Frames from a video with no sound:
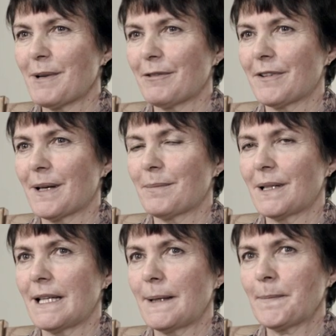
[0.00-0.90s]
my
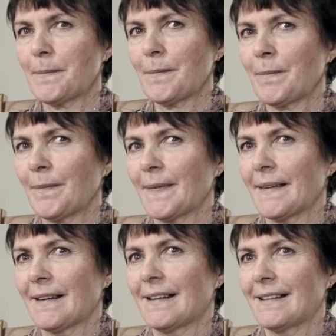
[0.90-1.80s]
family,
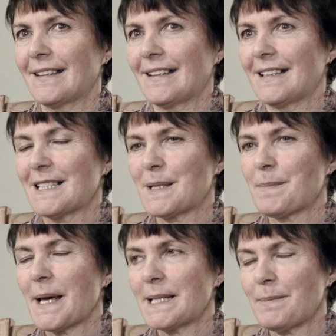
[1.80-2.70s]

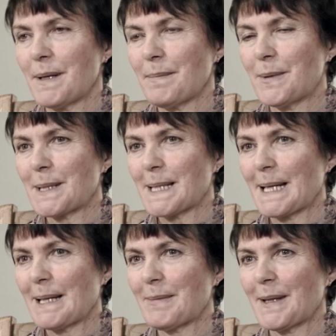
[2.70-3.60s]
spend a bit more
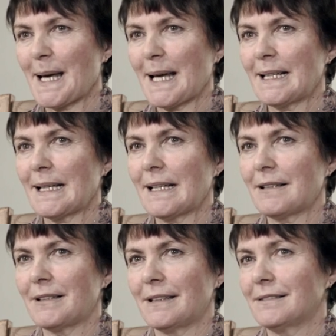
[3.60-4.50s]
time with
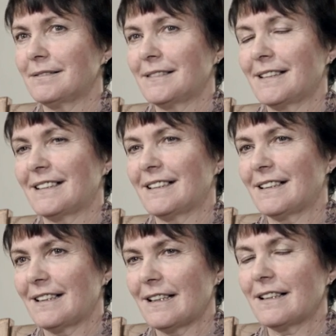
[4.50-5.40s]
Anna, and
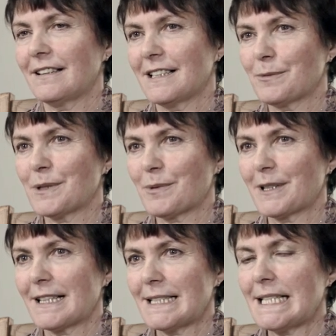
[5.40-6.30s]
this was
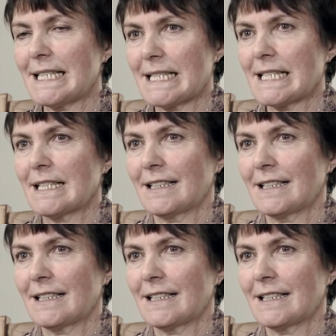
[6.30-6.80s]
what I needed.